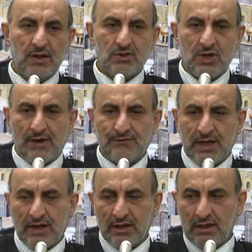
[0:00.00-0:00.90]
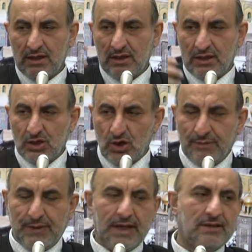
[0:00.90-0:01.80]
So after
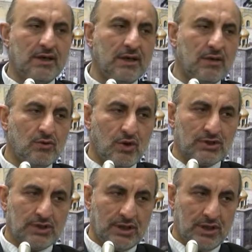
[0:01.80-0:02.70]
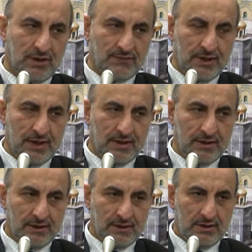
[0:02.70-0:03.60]
completing washing of the
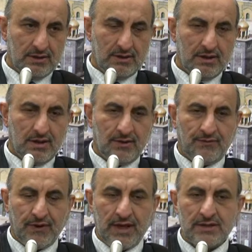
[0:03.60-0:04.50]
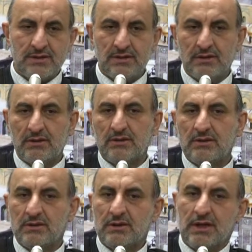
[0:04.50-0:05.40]
face,
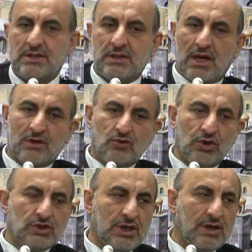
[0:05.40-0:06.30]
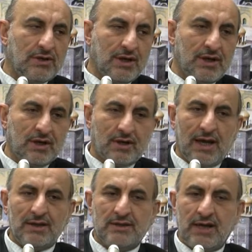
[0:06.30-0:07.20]
you start washing the
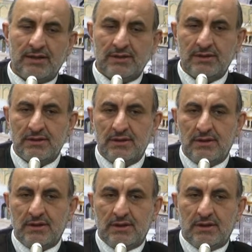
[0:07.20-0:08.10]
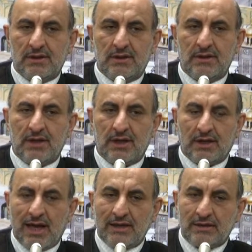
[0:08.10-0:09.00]
right hand.
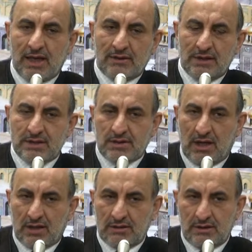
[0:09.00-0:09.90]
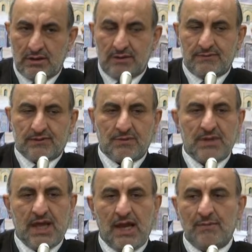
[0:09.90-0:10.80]
The right hand start from
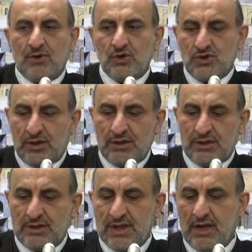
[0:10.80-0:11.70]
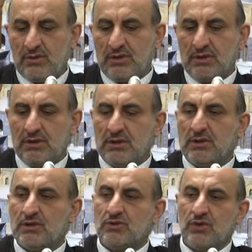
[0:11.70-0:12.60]
the elbow joint down
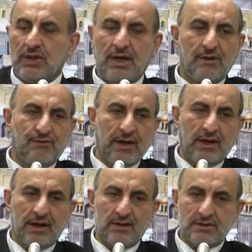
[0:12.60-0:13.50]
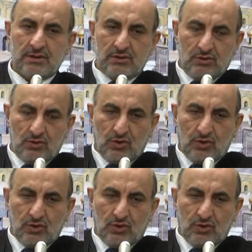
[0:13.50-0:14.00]
to the fingers, to